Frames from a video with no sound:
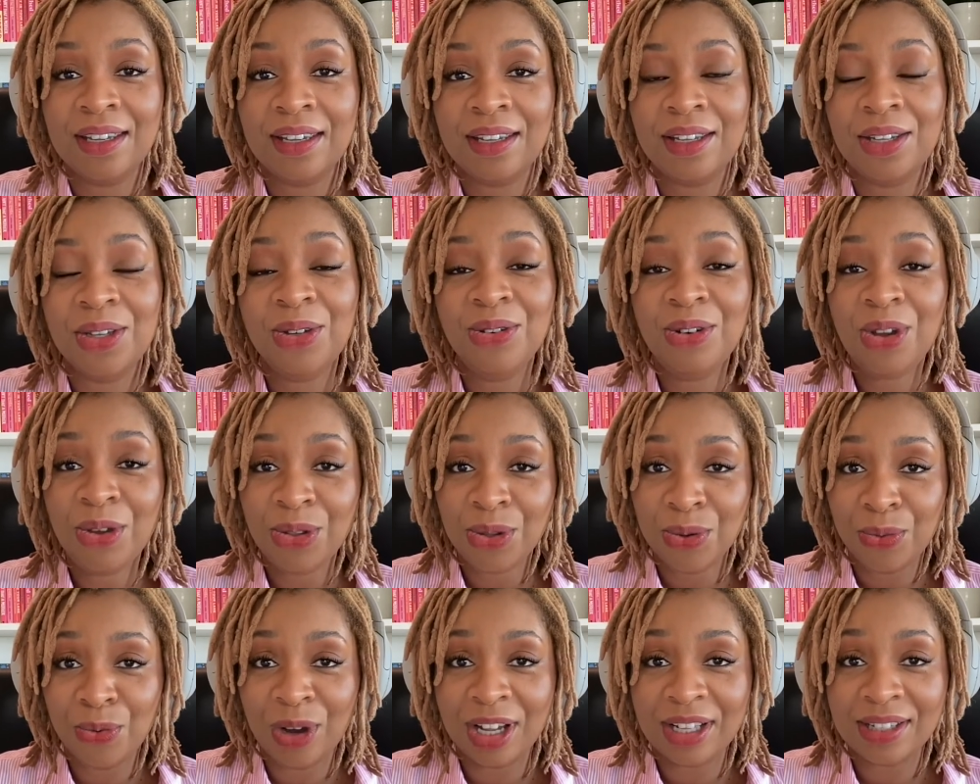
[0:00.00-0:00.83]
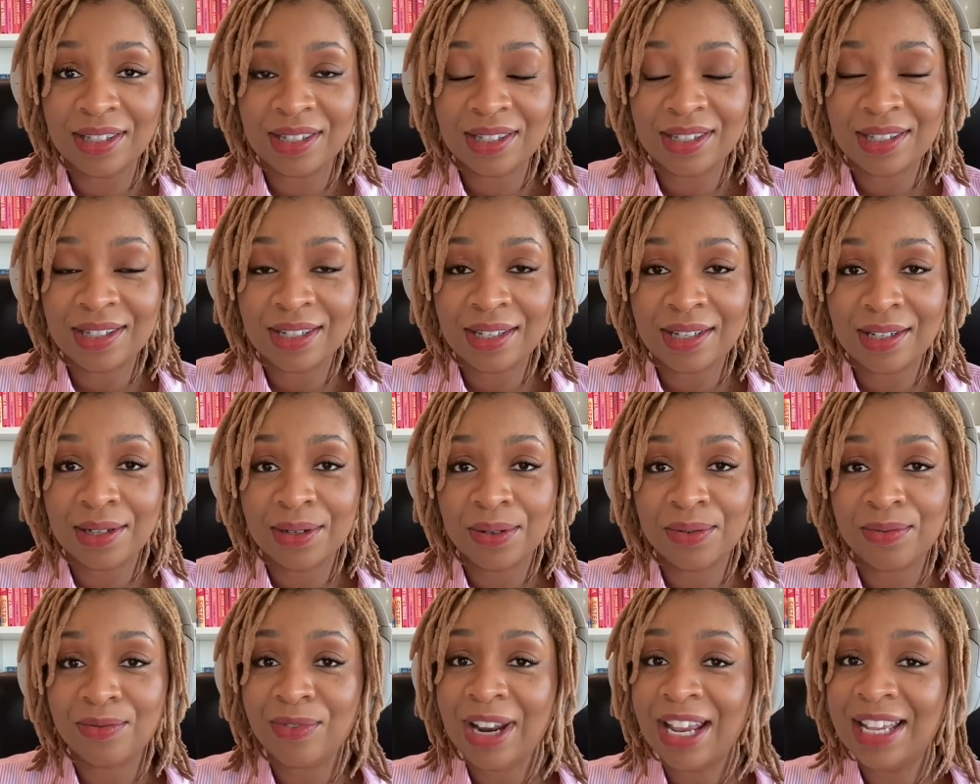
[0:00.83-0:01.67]
You know the ones
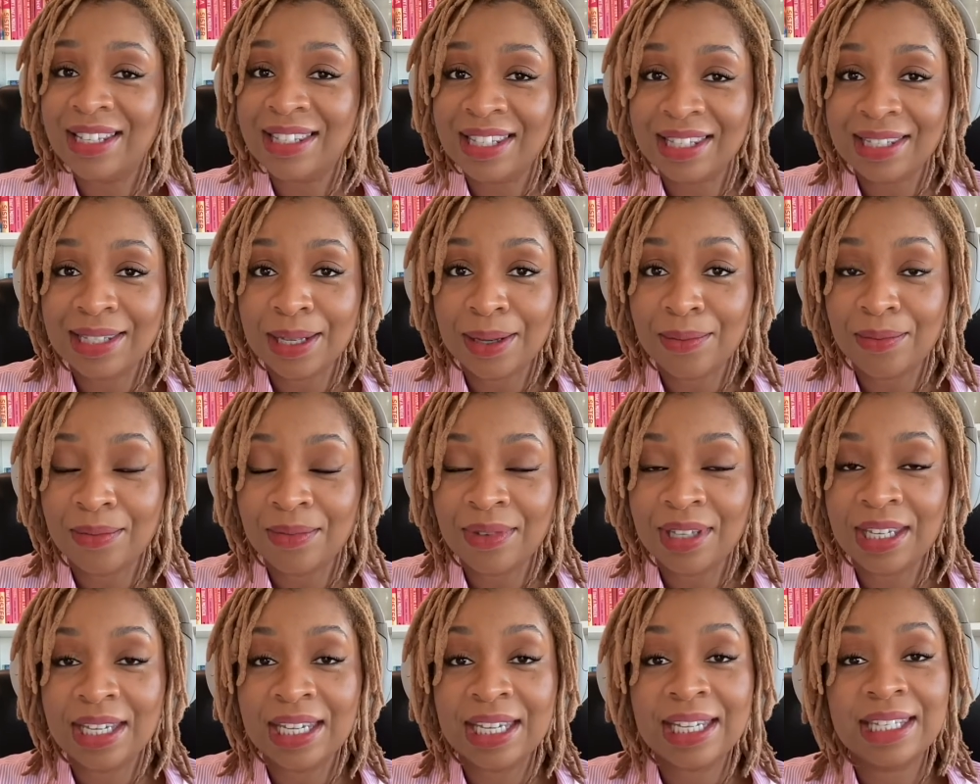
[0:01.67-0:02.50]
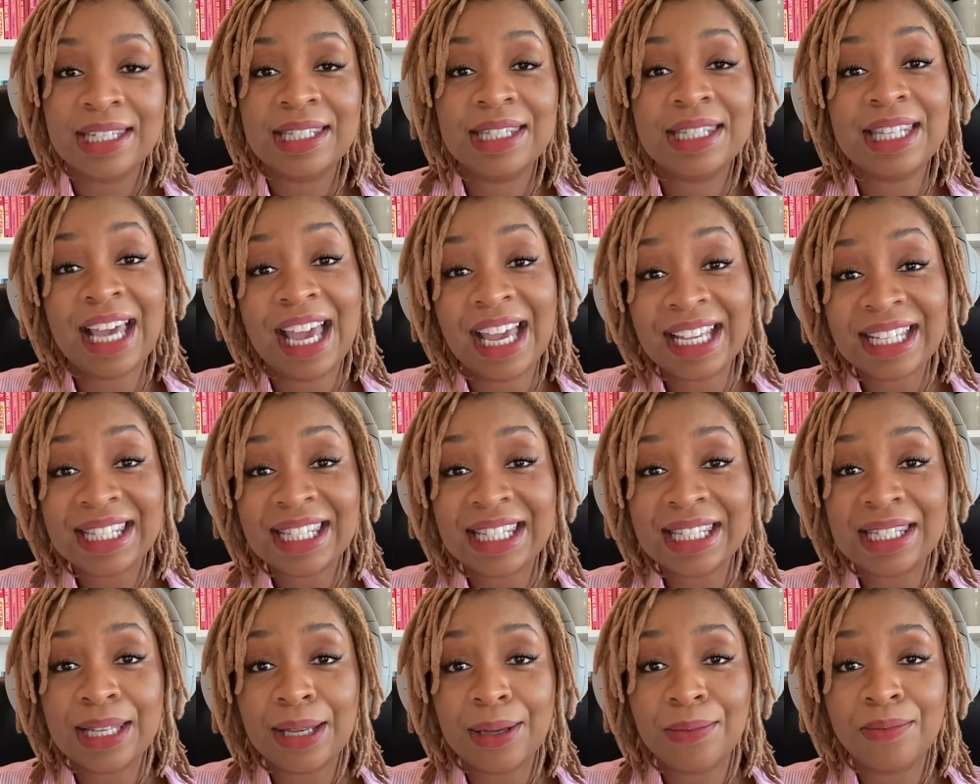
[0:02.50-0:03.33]
racism,
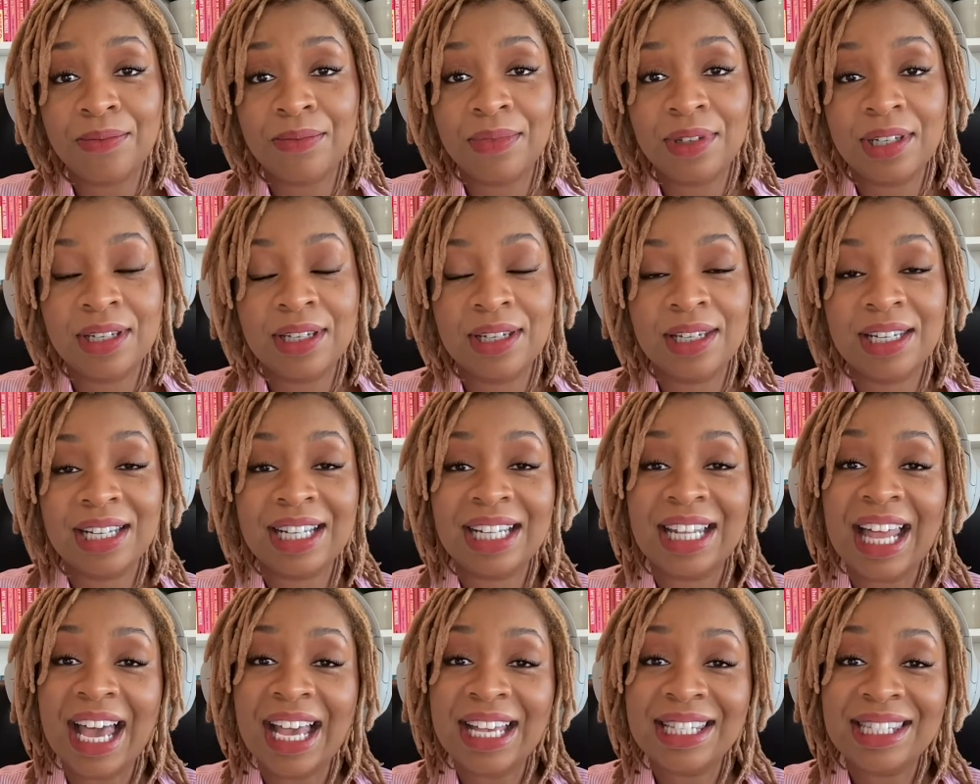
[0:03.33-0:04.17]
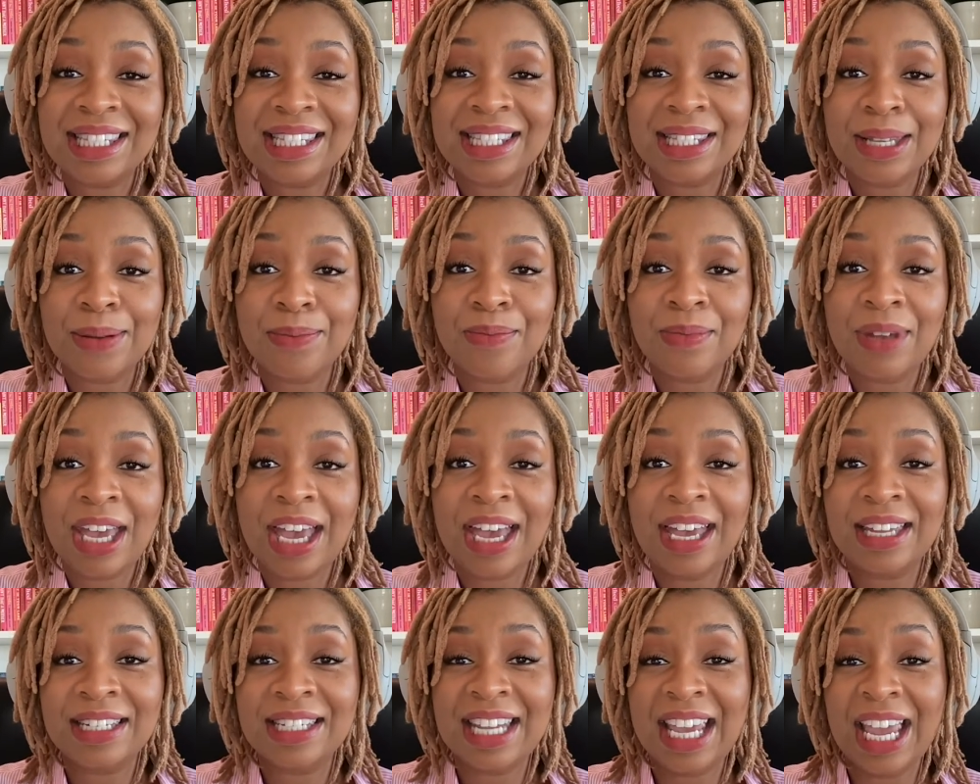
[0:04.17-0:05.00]
sexism, classism,
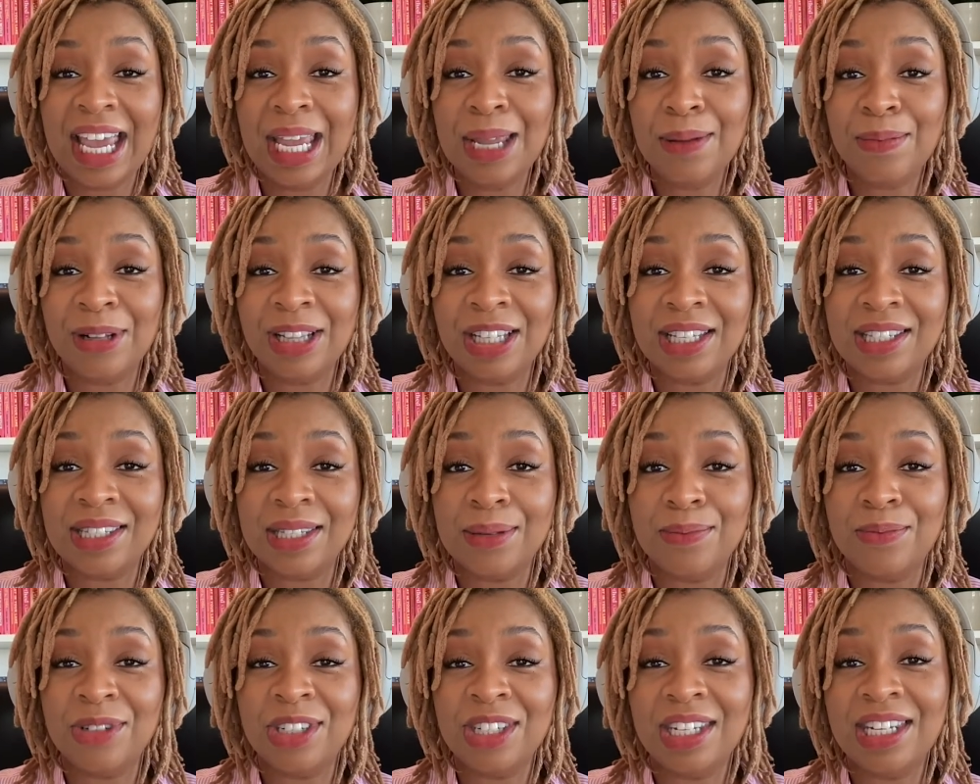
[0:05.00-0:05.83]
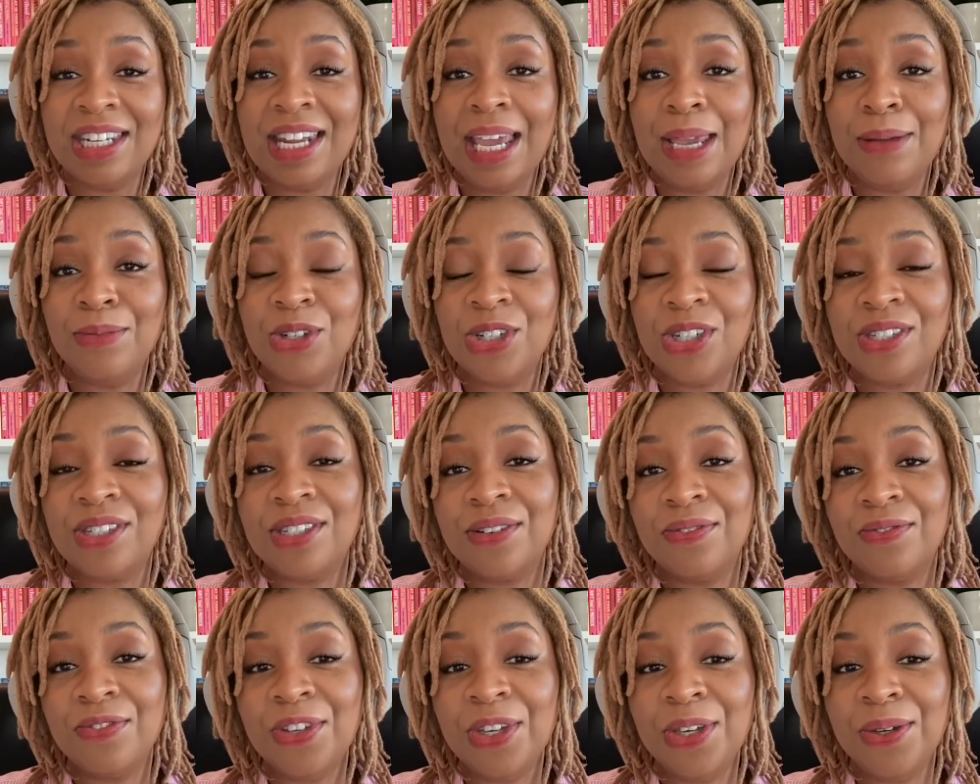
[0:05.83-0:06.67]
and ableism, to name just
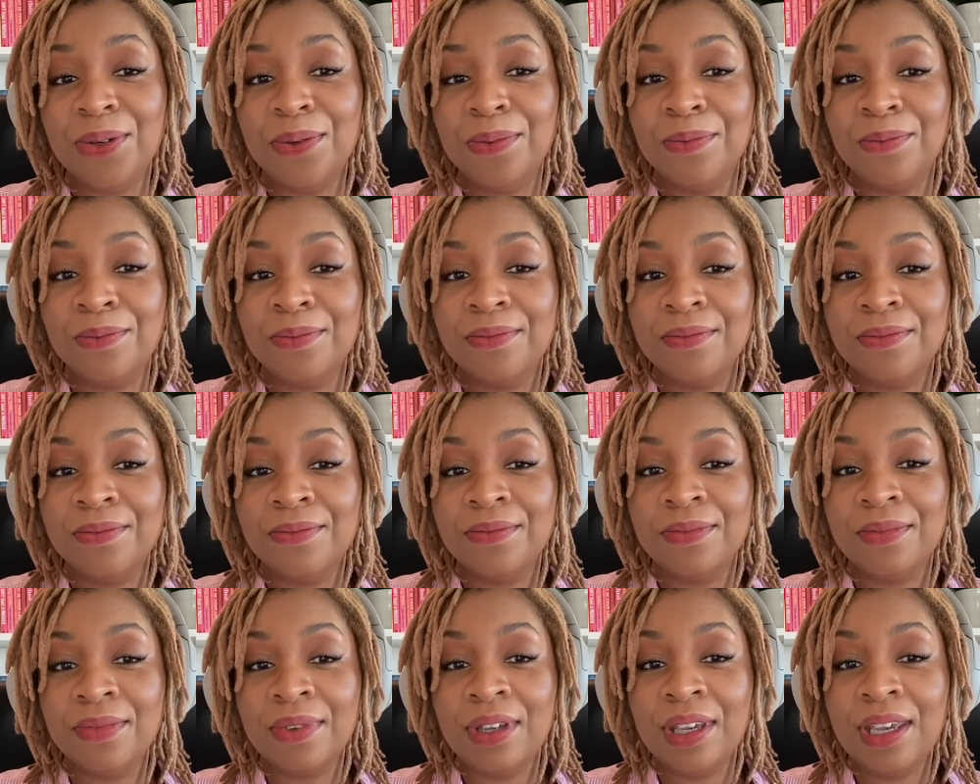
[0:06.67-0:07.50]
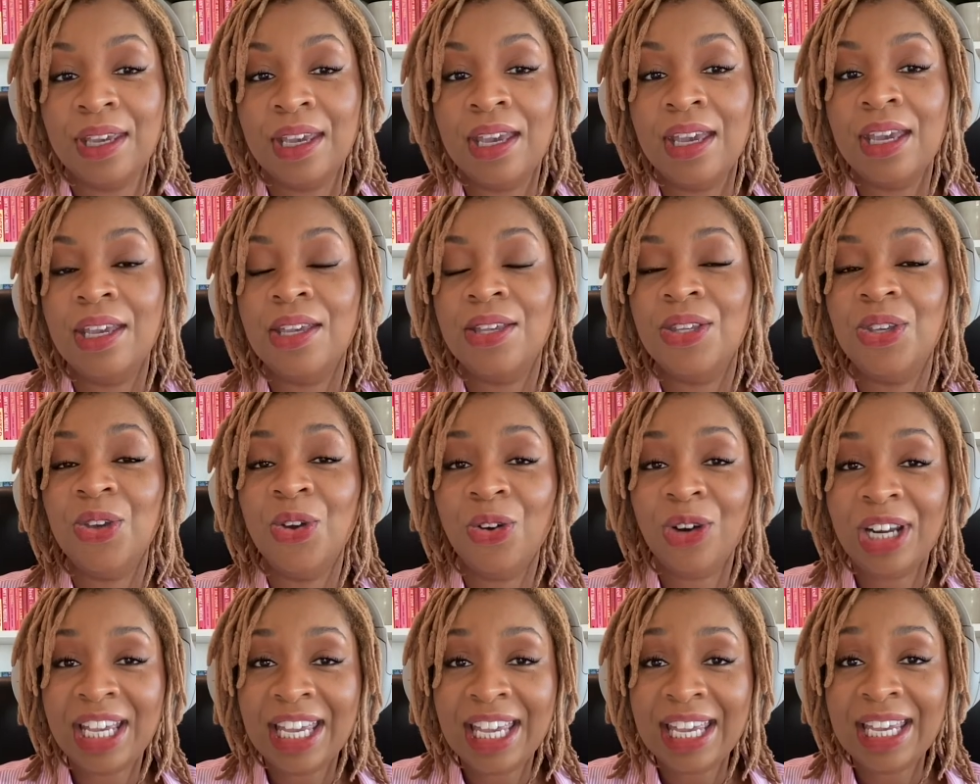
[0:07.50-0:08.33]
a few.
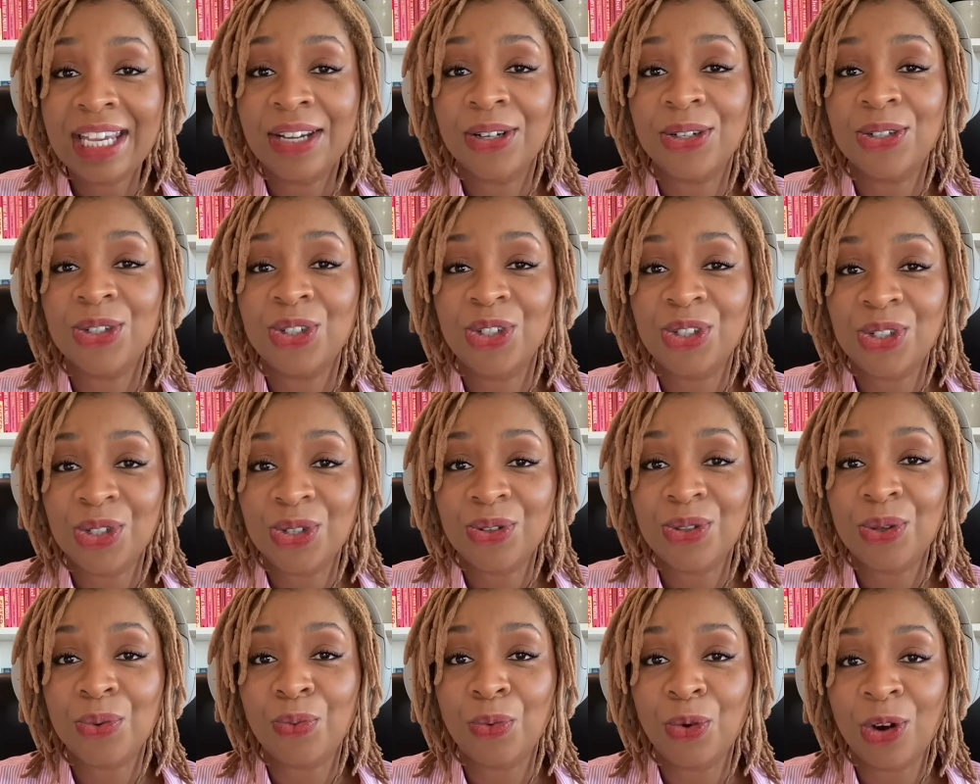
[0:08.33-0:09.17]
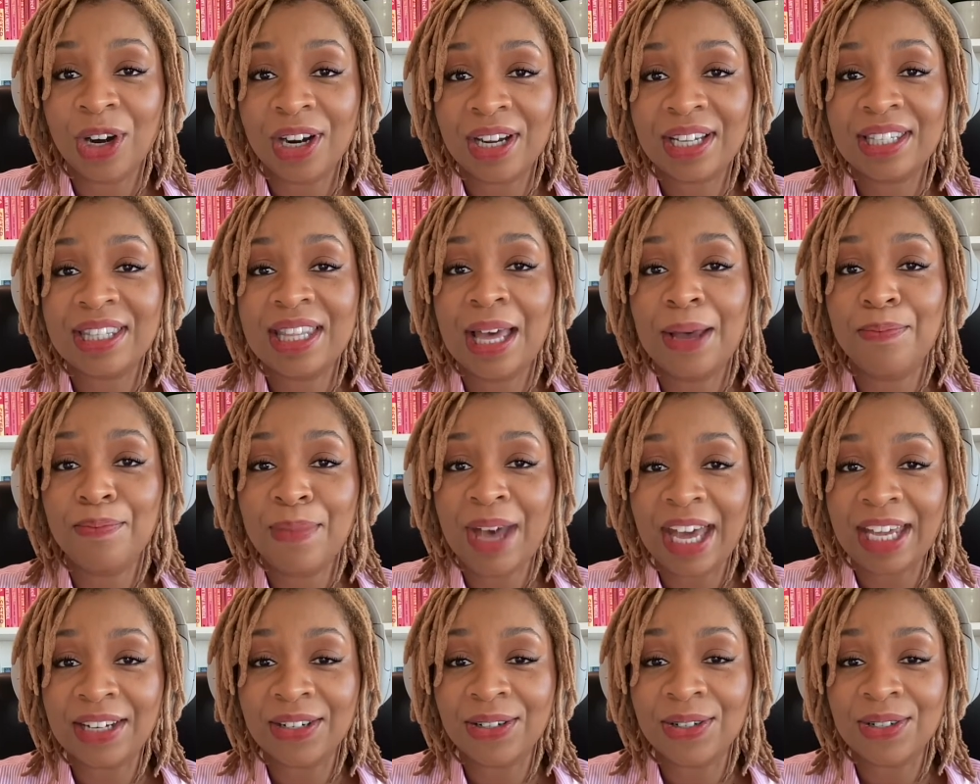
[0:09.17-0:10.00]
You're here to do the work that
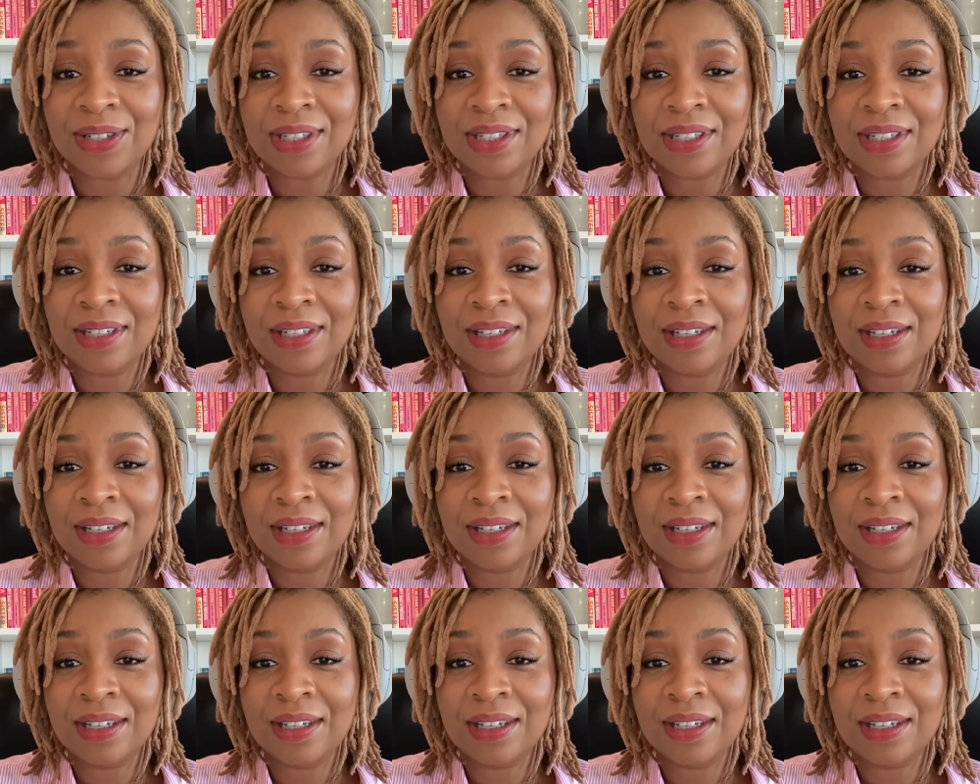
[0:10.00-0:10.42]
matters.